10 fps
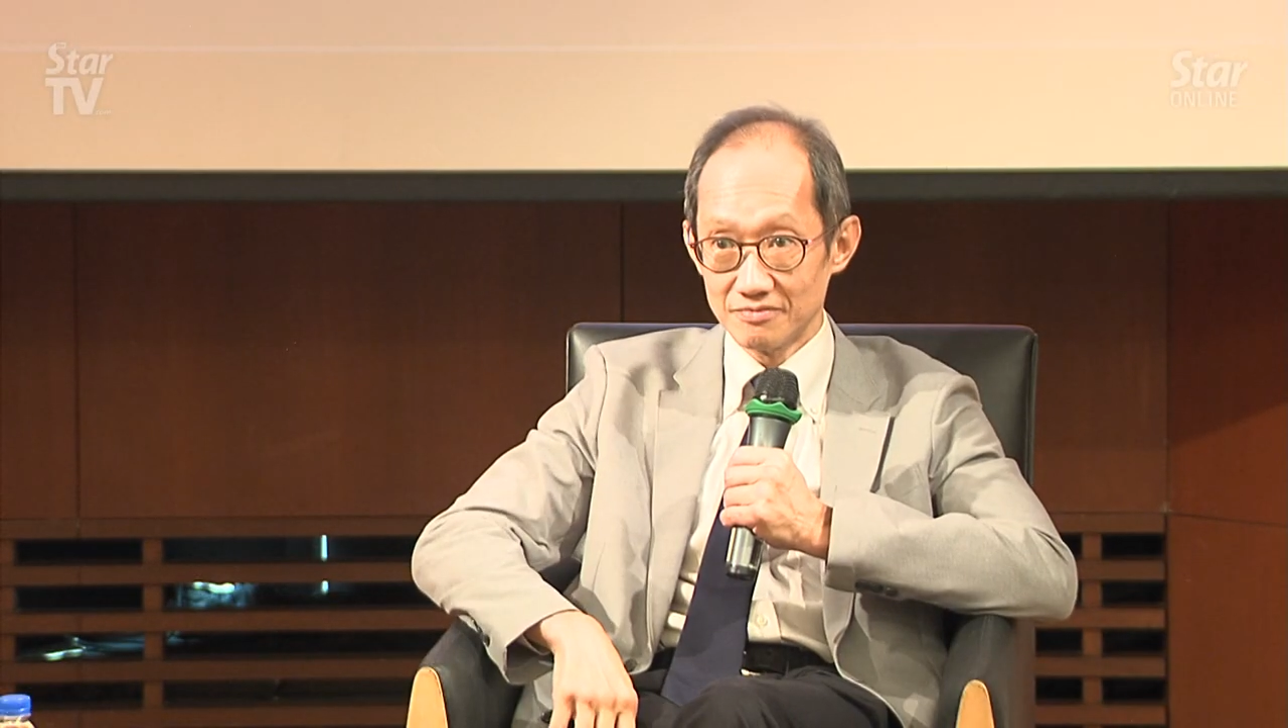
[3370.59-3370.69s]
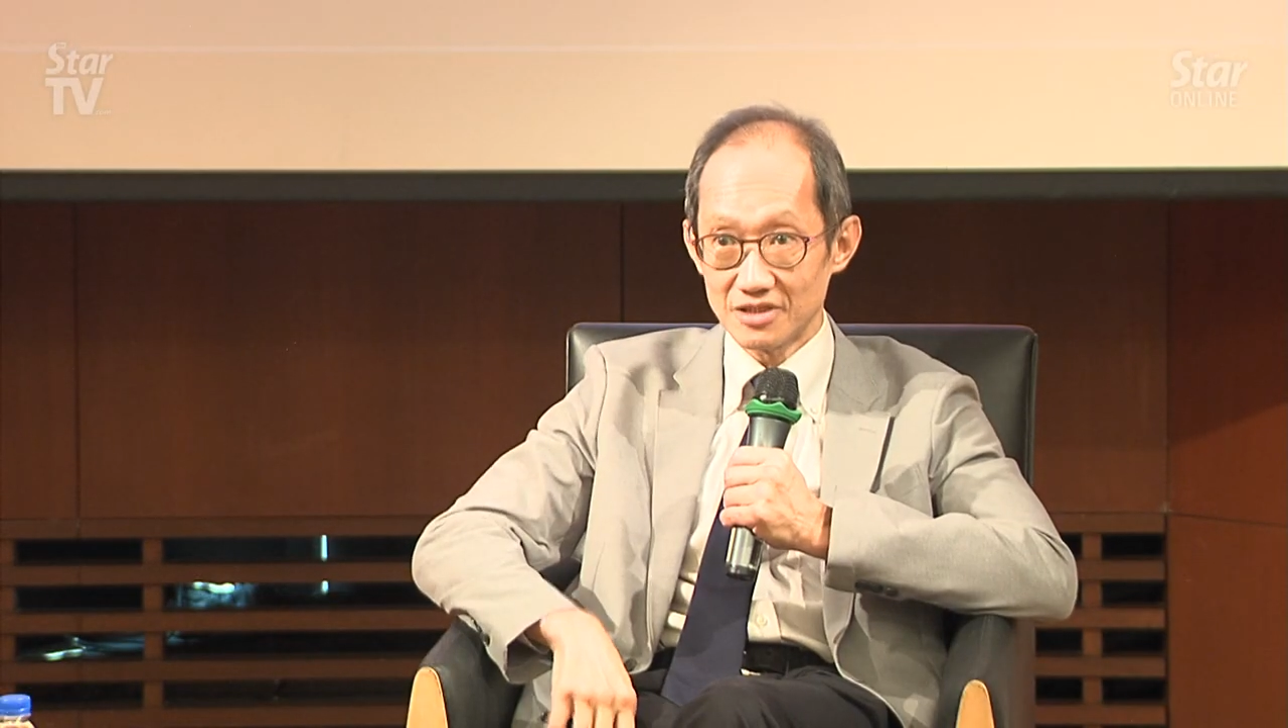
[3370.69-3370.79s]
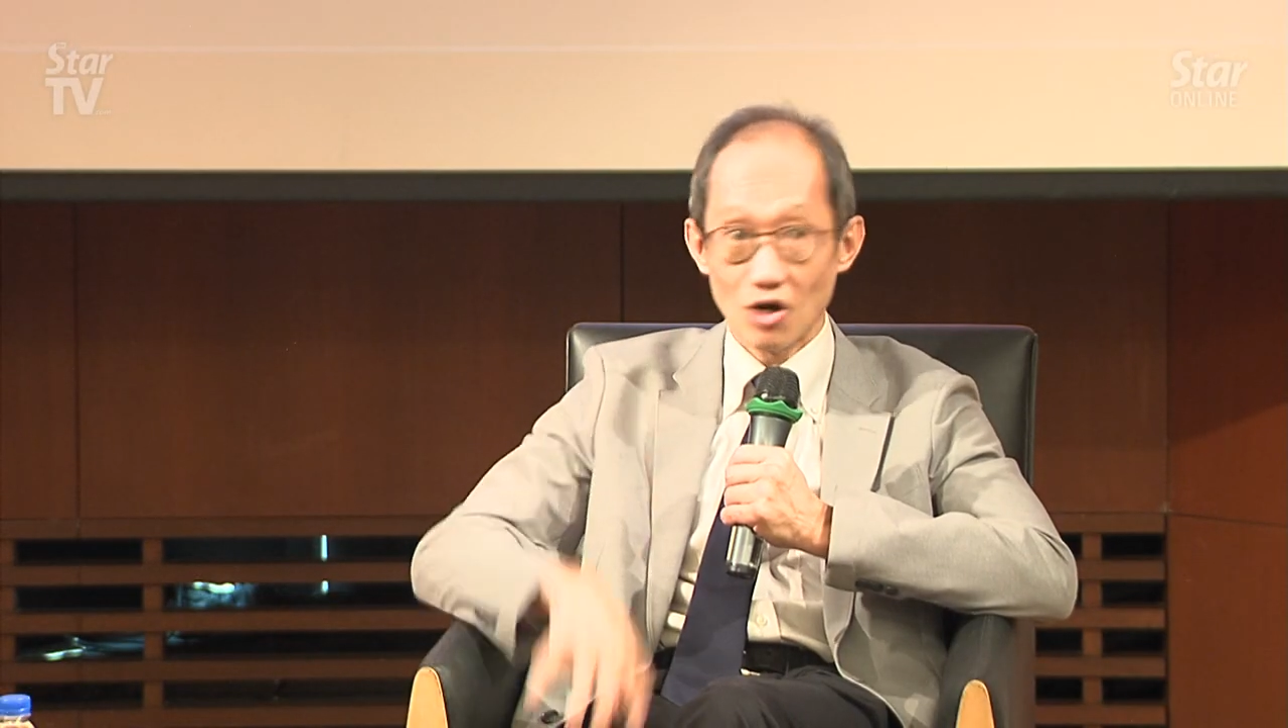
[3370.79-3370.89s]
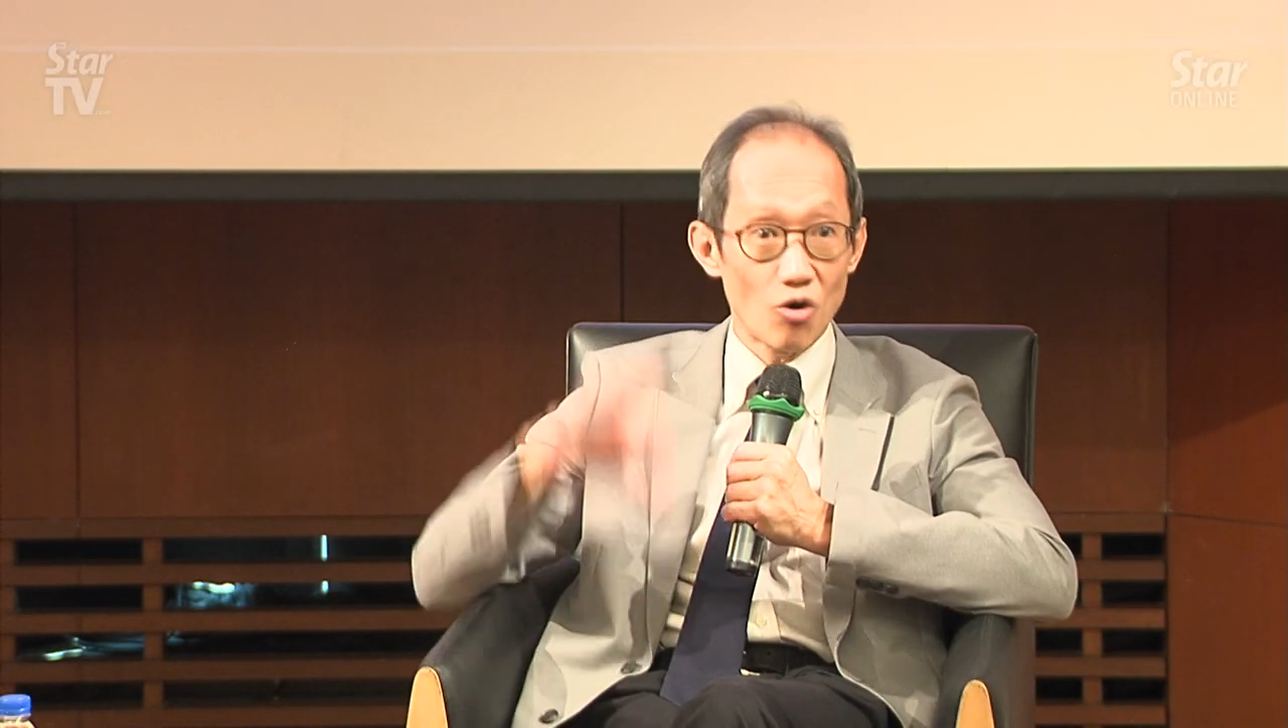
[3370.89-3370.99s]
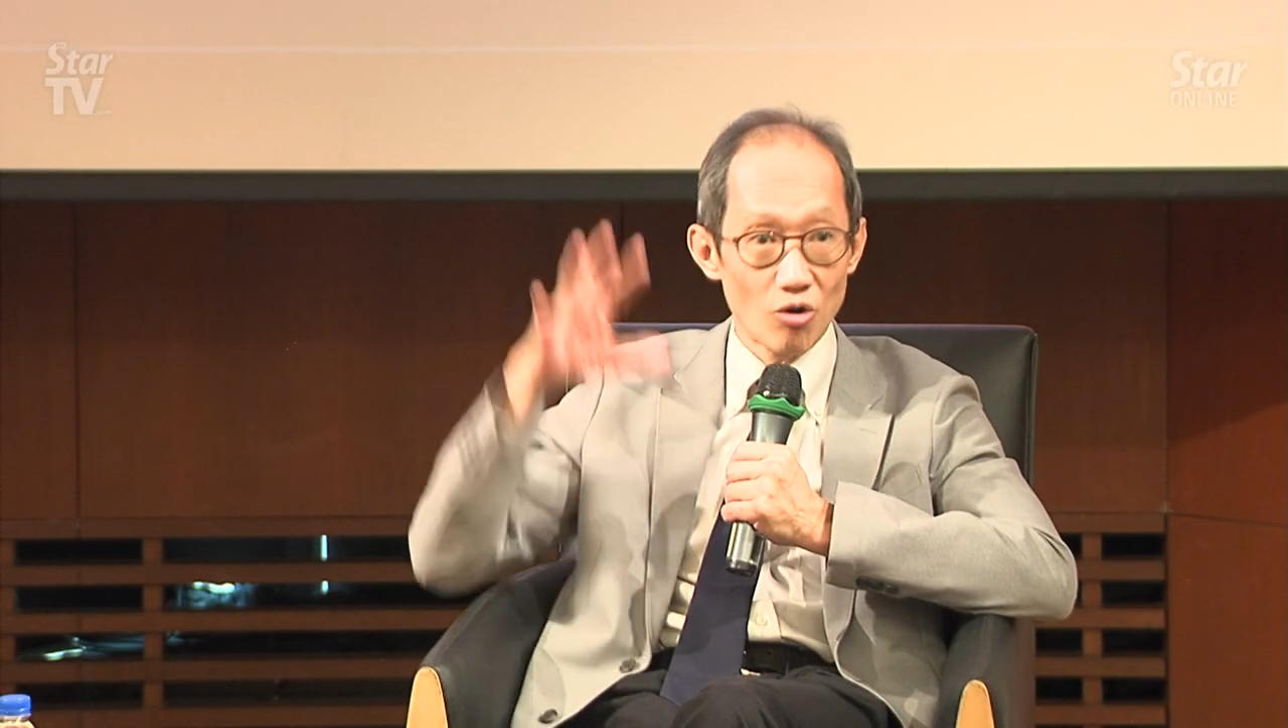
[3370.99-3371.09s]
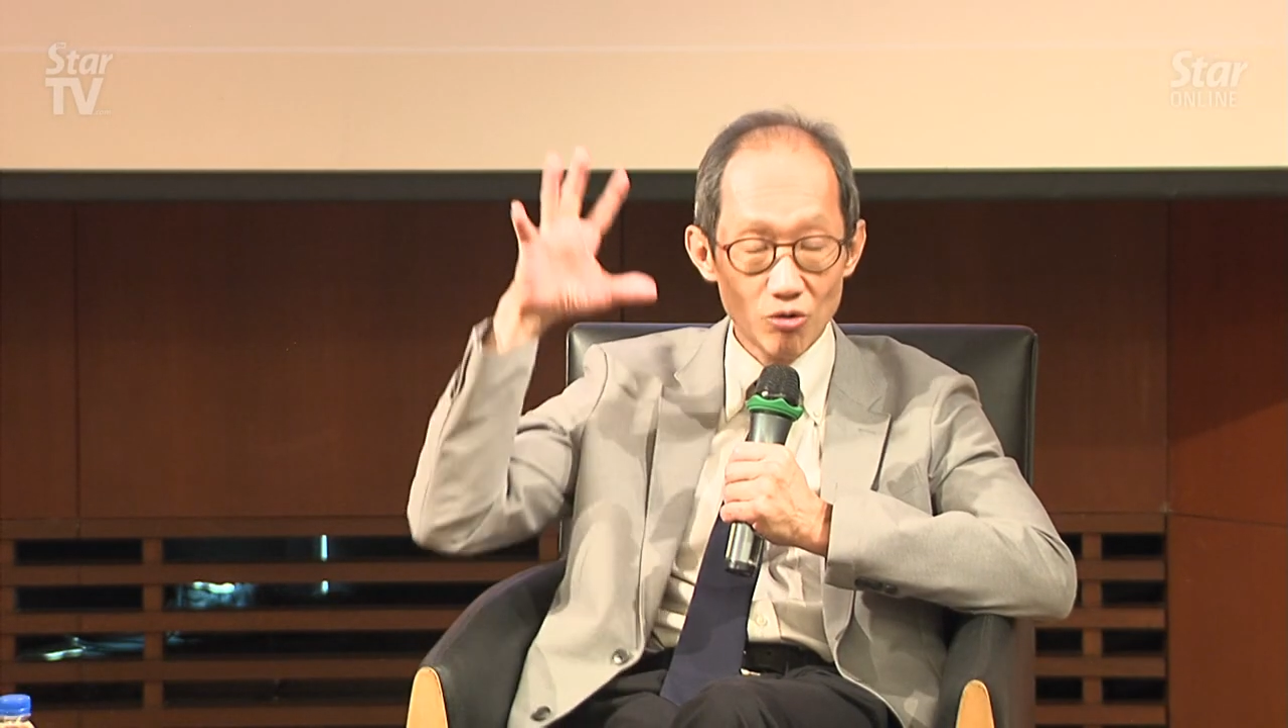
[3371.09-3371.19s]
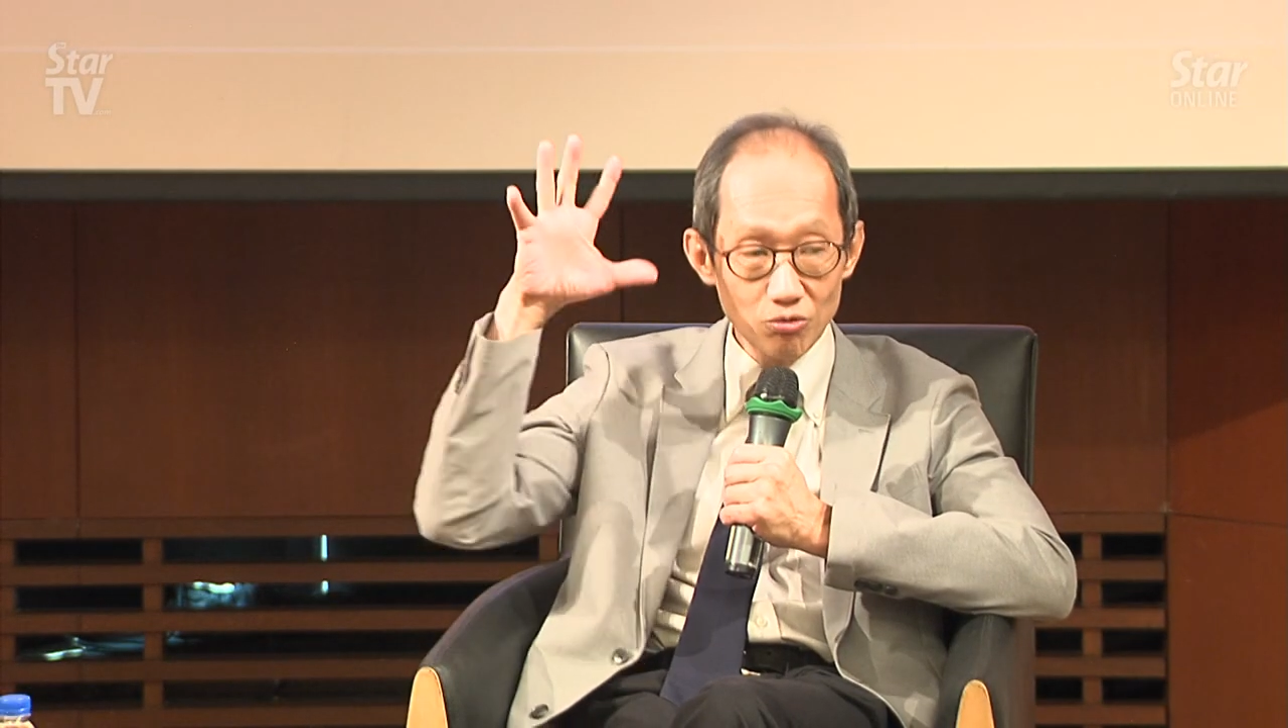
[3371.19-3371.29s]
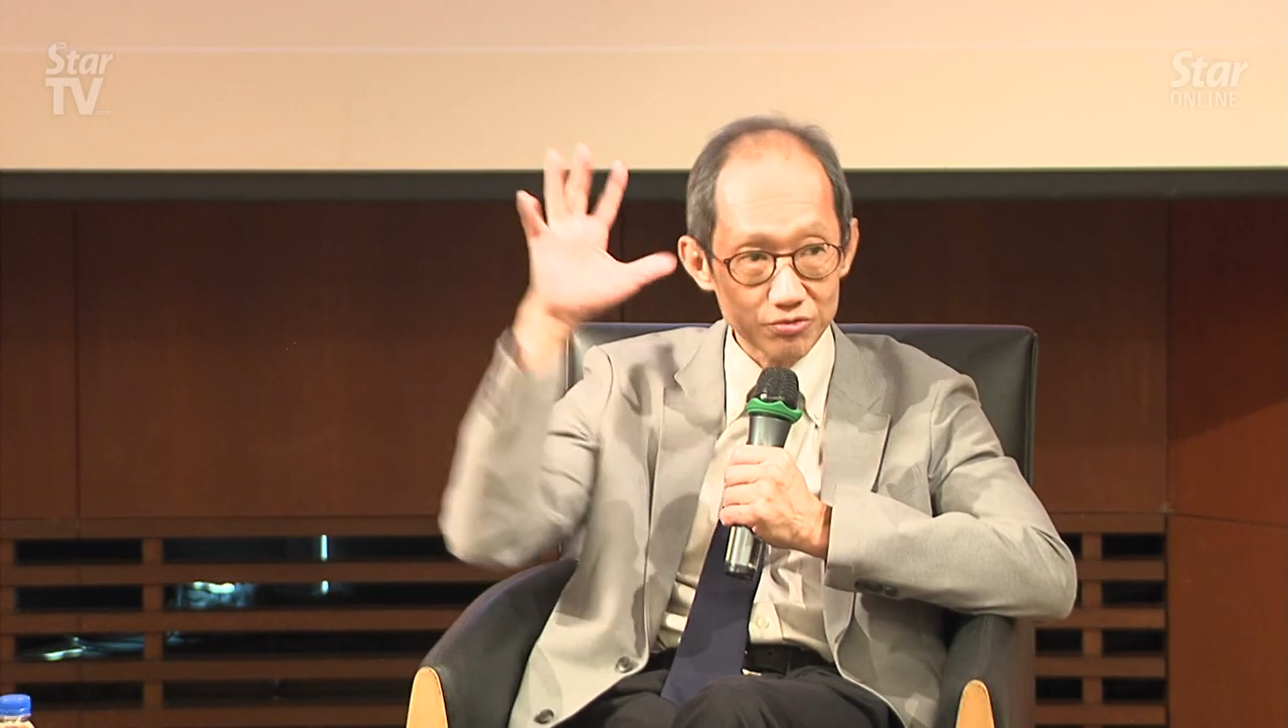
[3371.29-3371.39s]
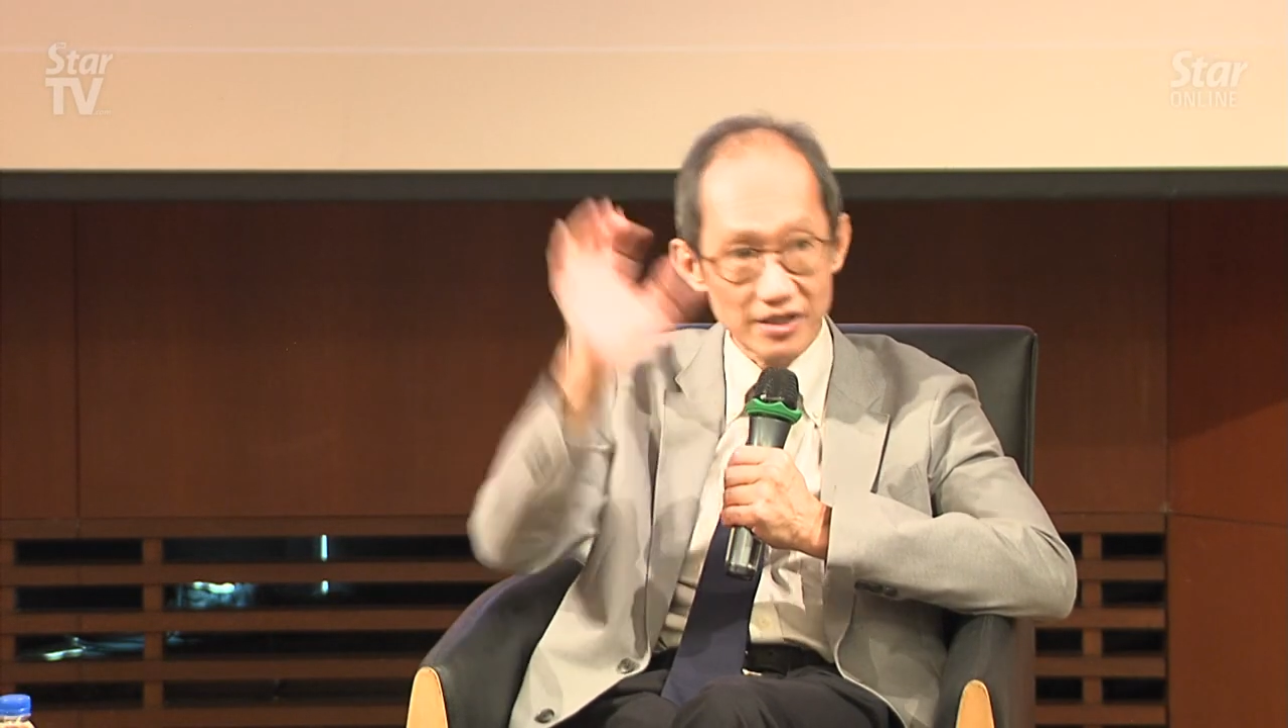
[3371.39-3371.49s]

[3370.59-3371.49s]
The whole